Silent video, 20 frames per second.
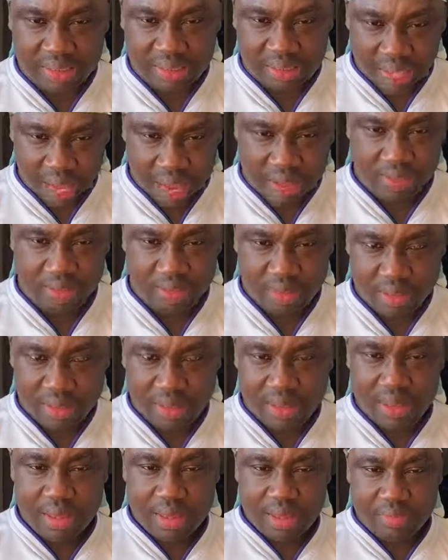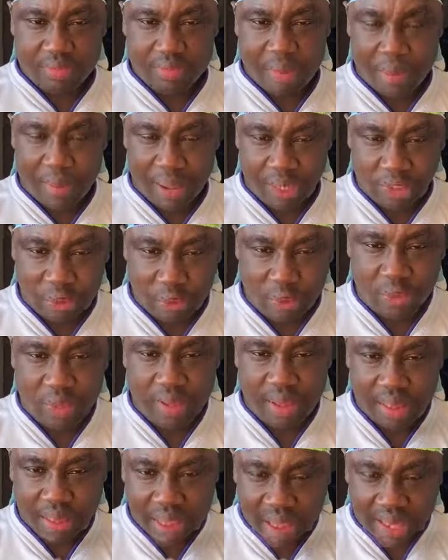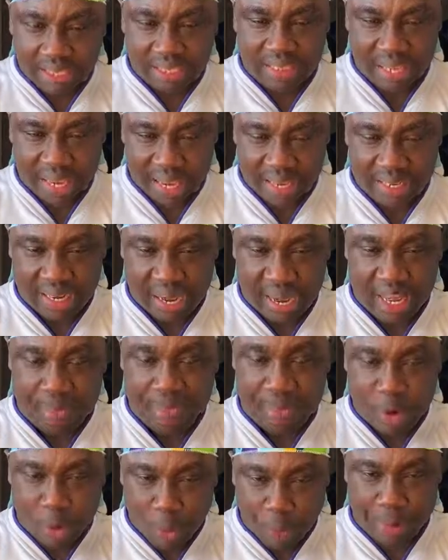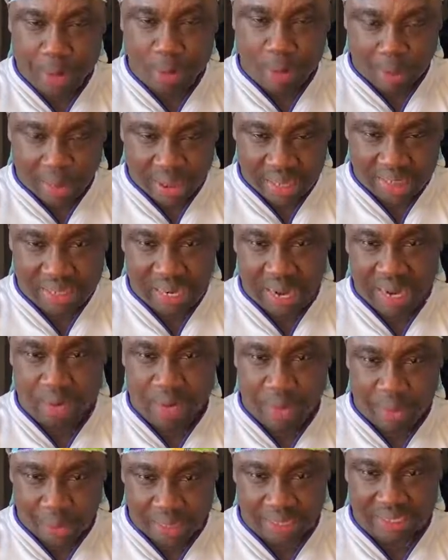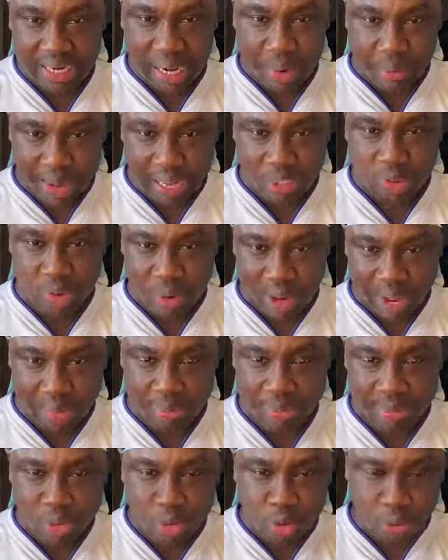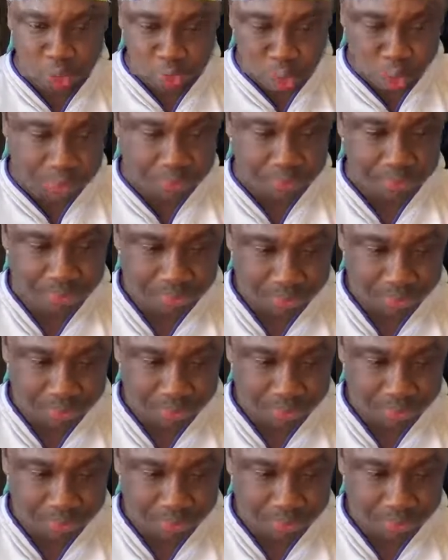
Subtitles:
Jeff, me pacho enche na ebe open request and request na blast why? Me no two